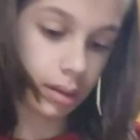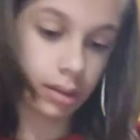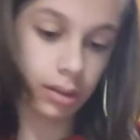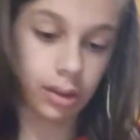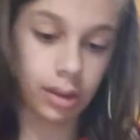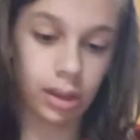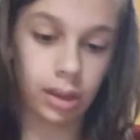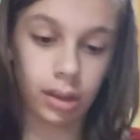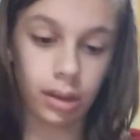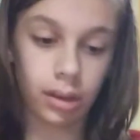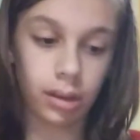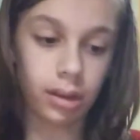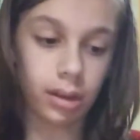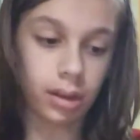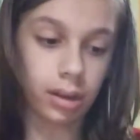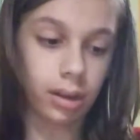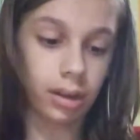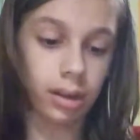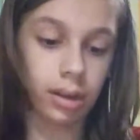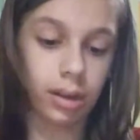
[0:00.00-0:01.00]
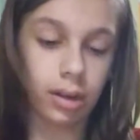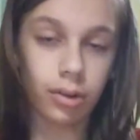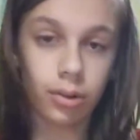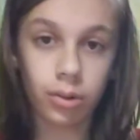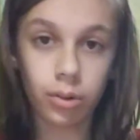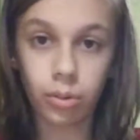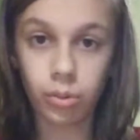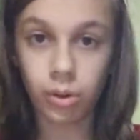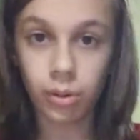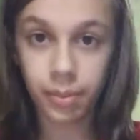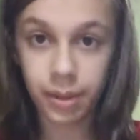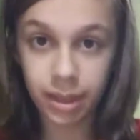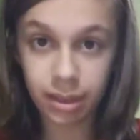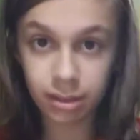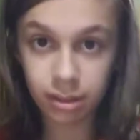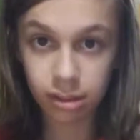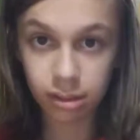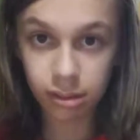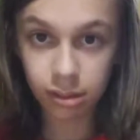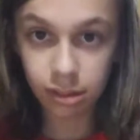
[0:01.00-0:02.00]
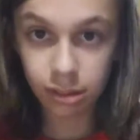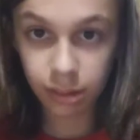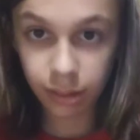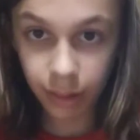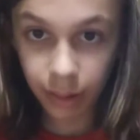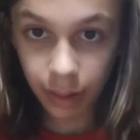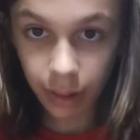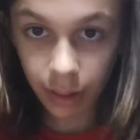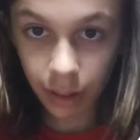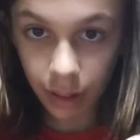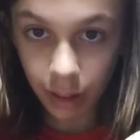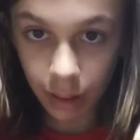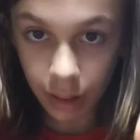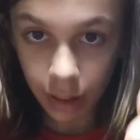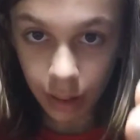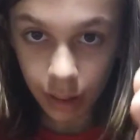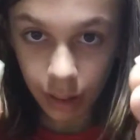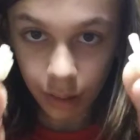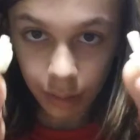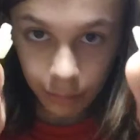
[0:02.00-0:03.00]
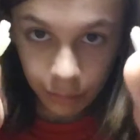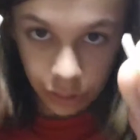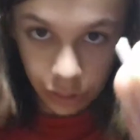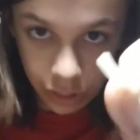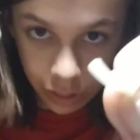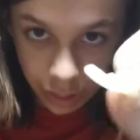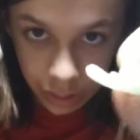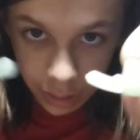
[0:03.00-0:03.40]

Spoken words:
inner core pieces, which look